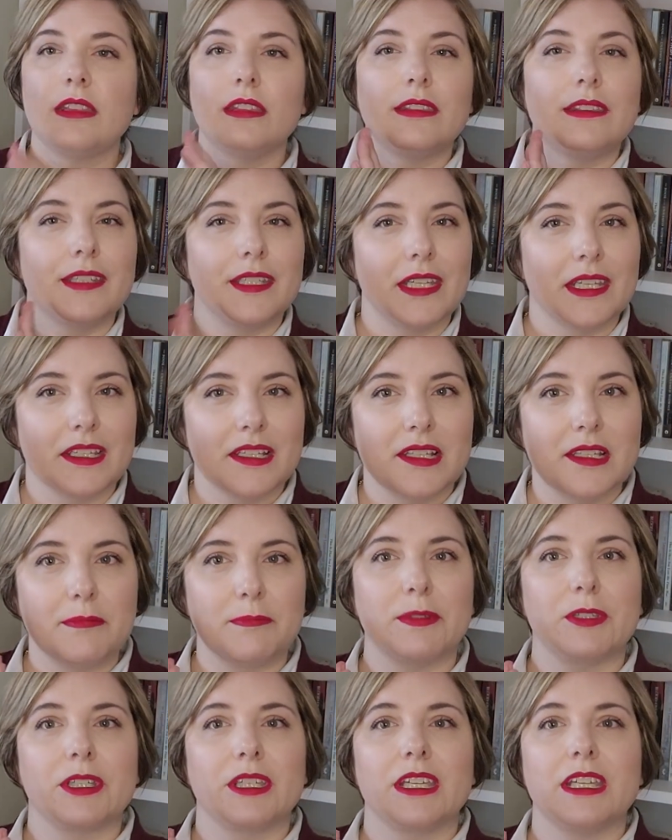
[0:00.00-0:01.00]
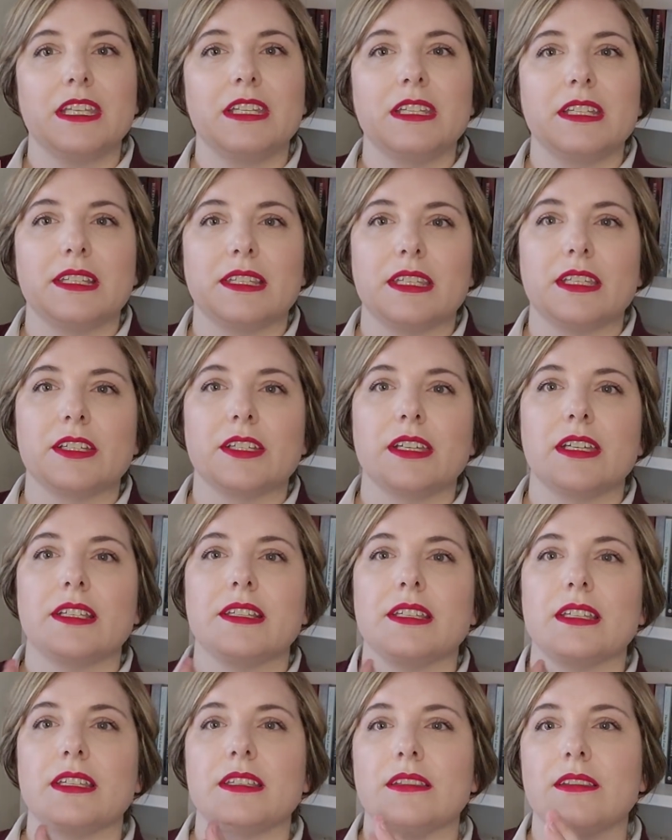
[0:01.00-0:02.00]
The next book in the series
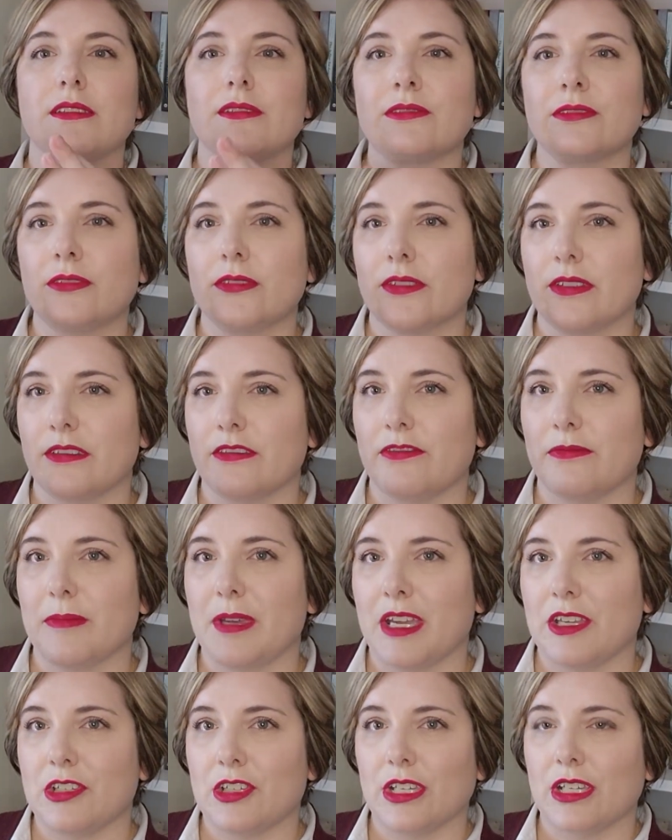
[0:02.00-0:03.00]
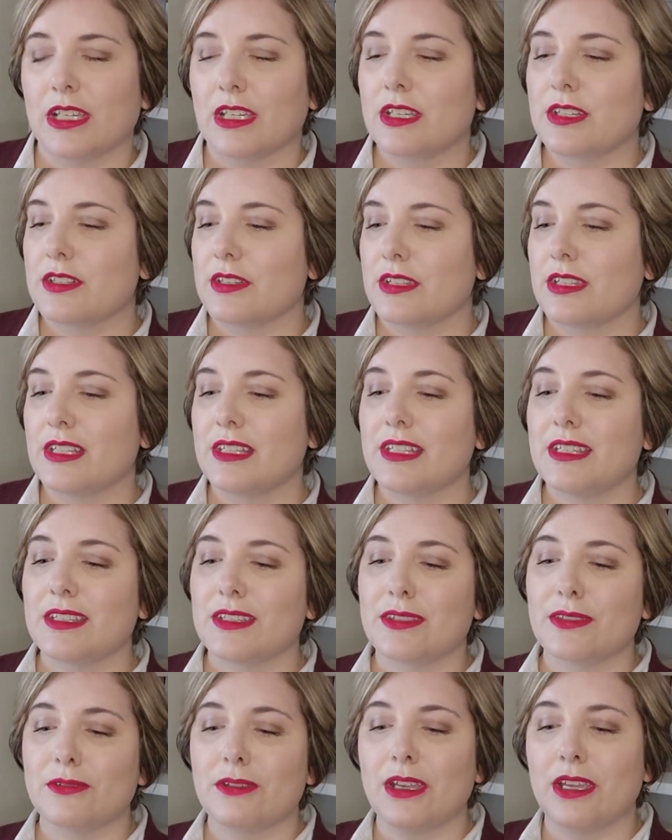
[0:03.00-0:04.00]
is The Rules of Magic. So this is
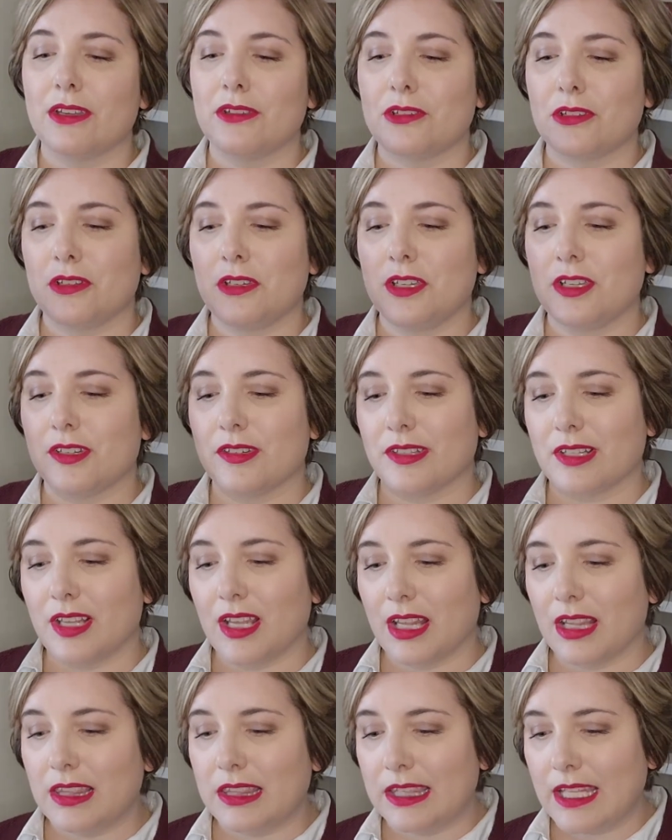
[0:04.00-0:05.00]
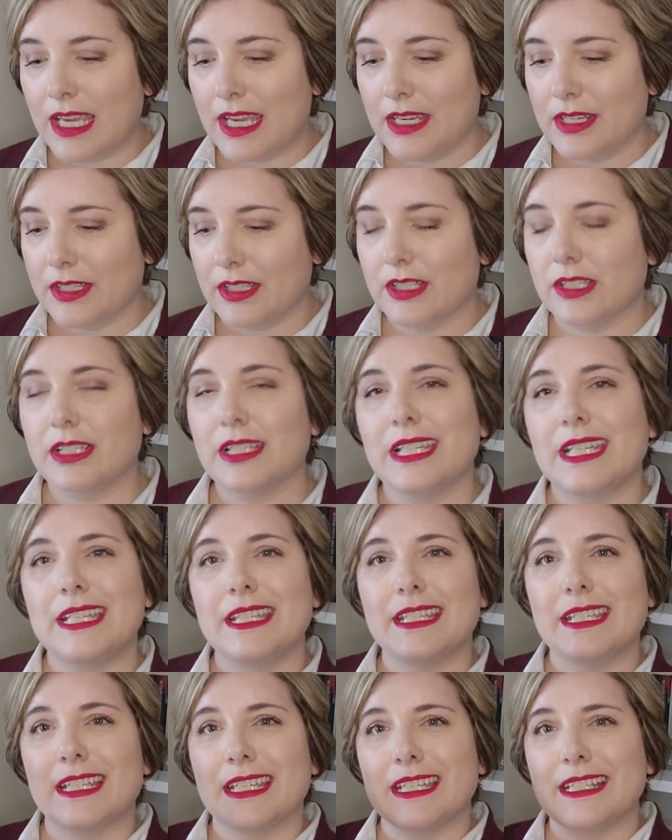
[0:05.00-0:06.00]
300 years later in
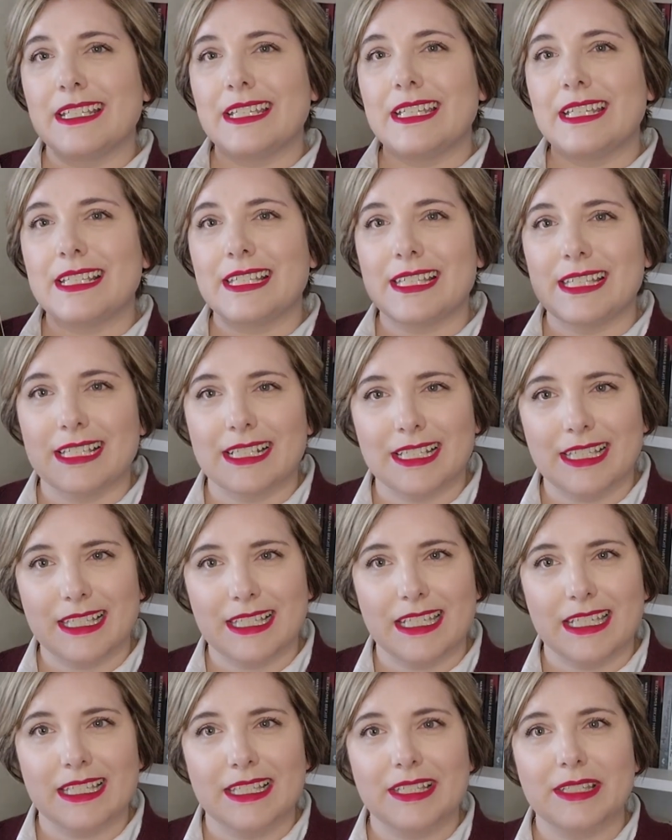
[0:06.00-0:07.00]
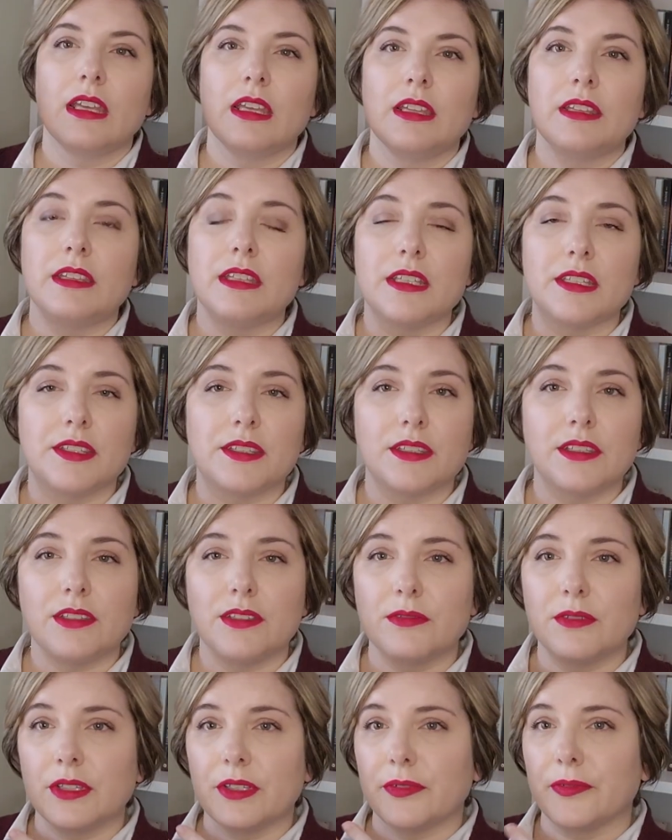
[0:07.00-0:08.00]
the 1960s. This,
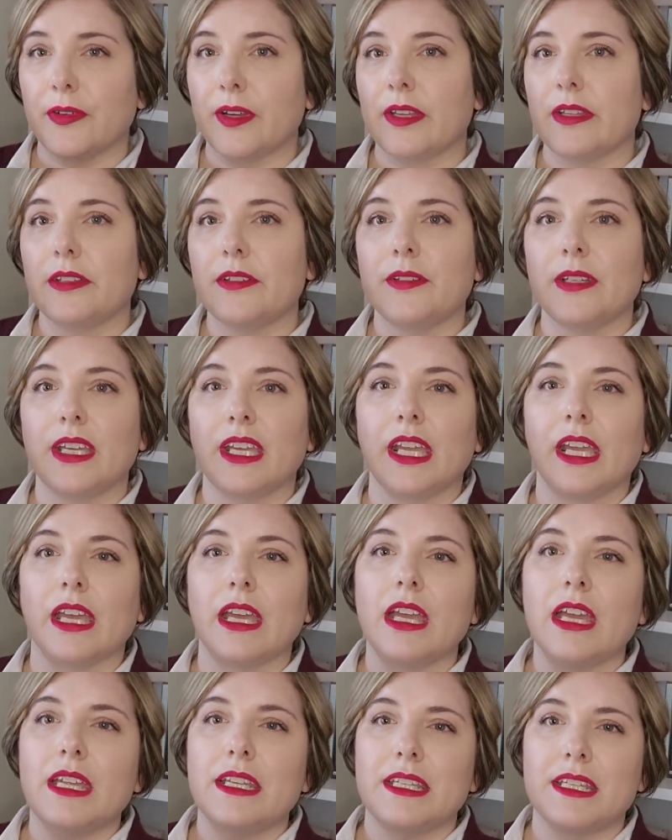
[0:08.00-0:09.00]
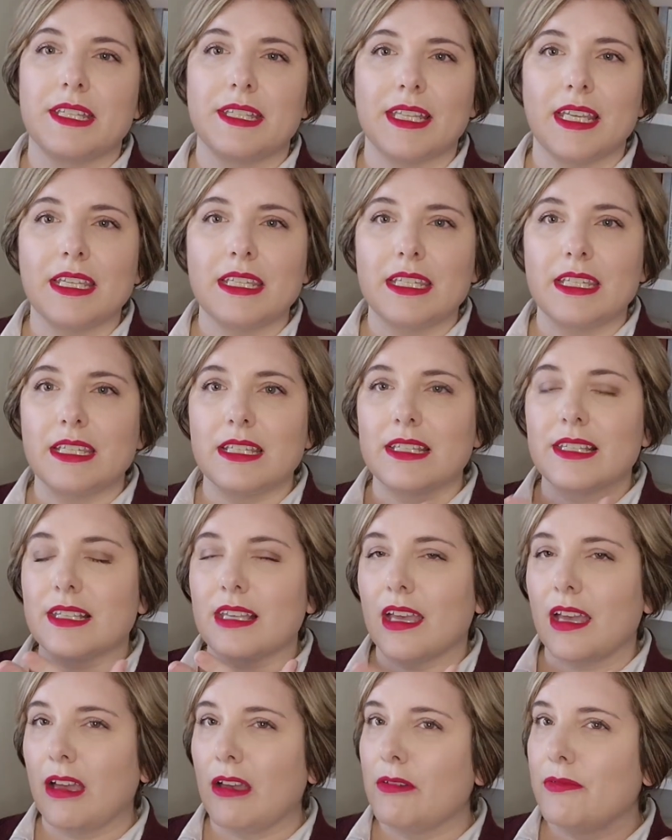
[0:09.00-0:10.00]
you are following descendants
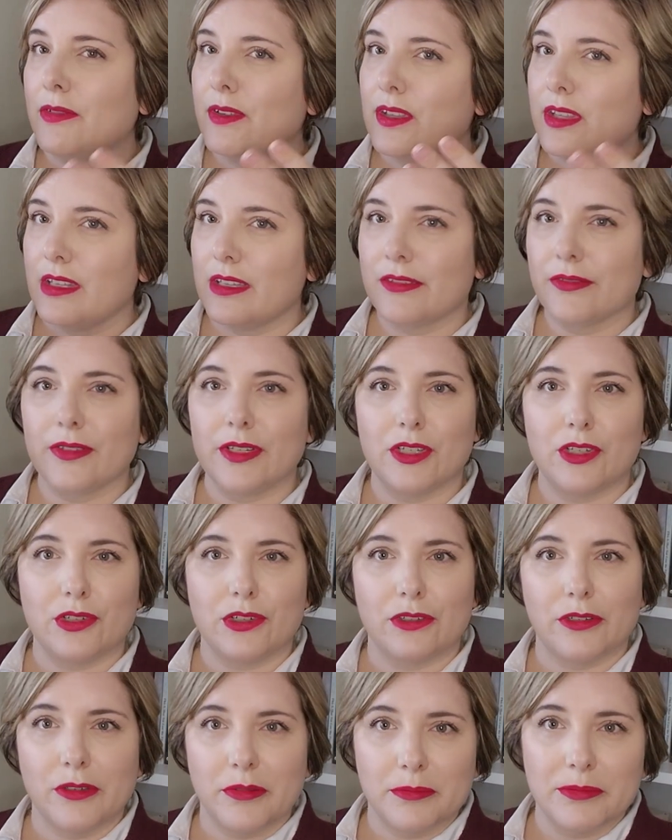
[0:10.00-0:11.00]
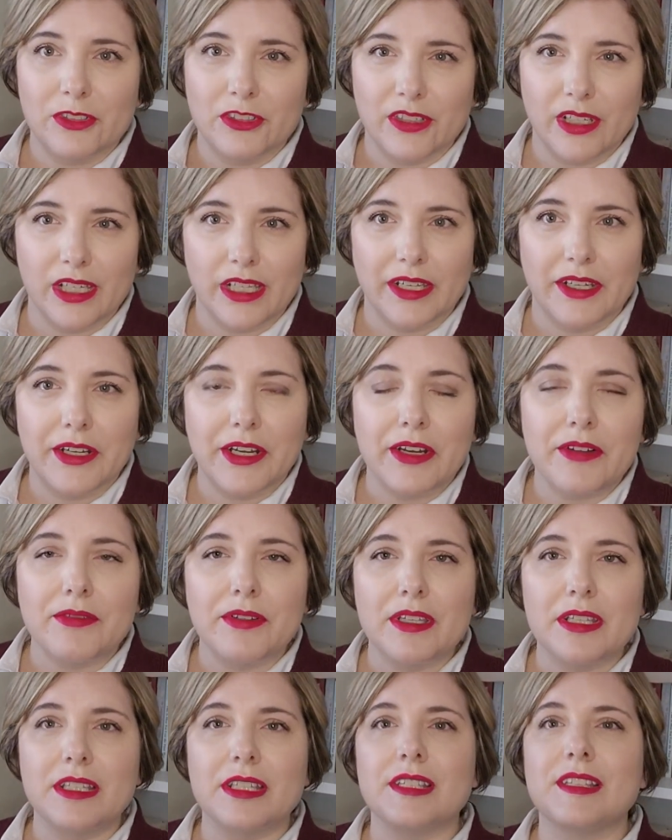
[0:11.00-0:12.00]
of the original Maria
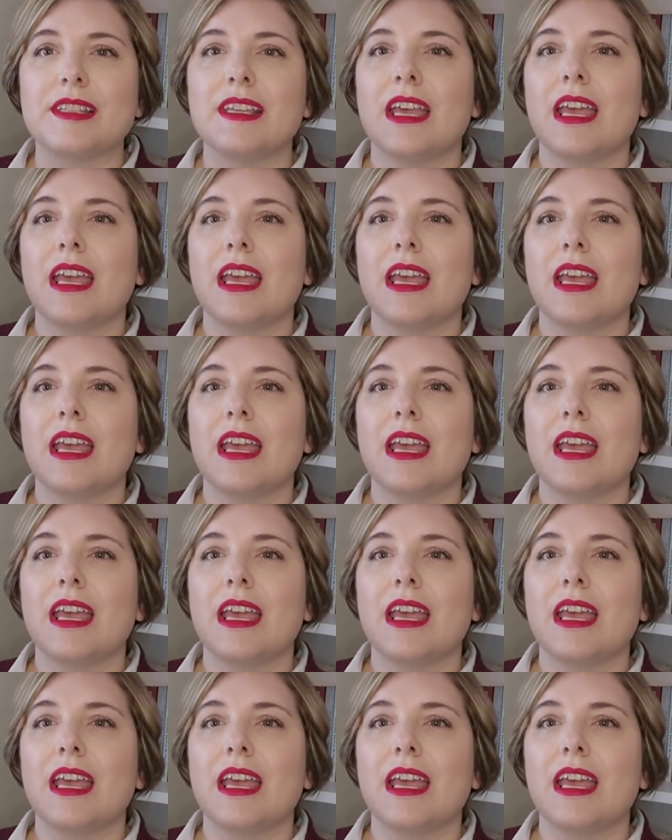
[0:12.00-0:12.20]
Owens,